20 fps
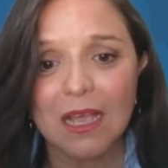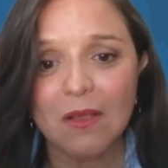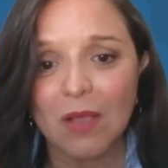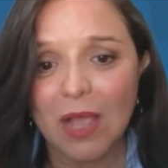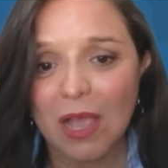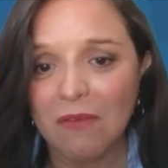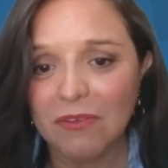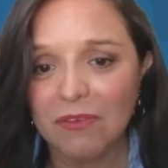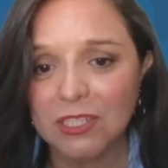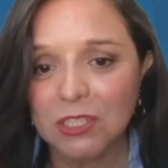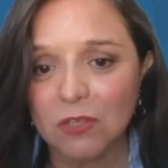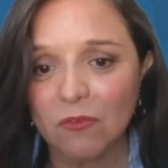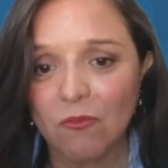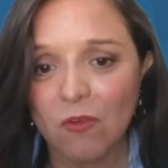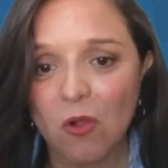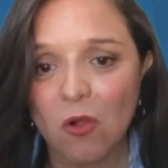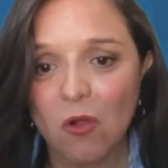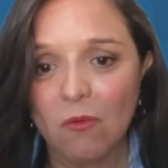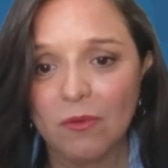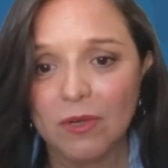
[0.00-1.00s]
average
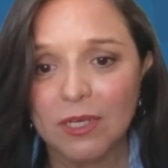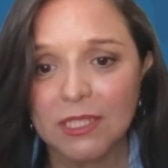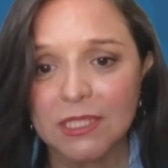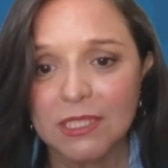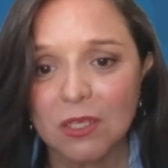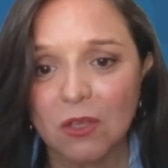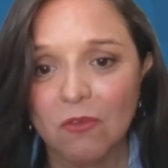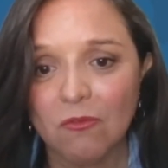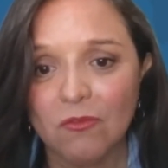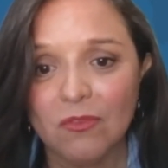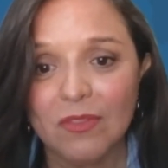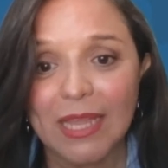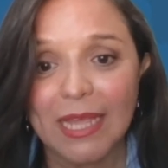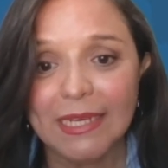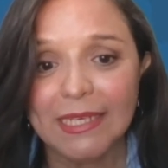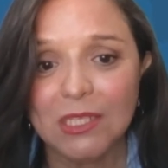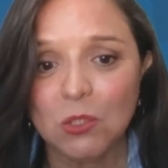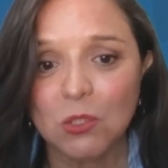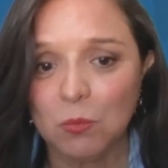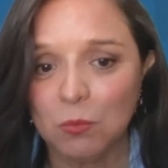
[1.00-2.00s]
coverage of
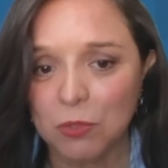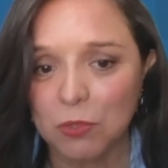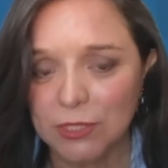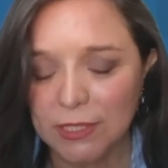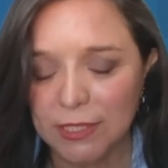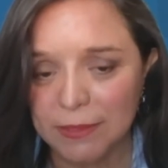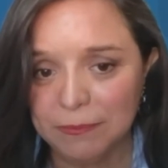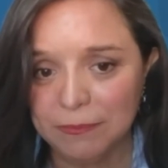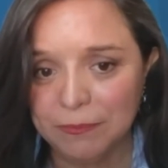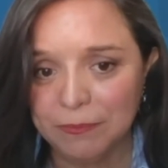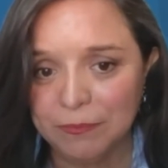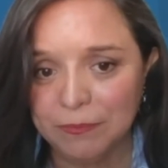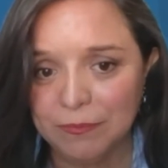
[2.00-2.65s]
92%.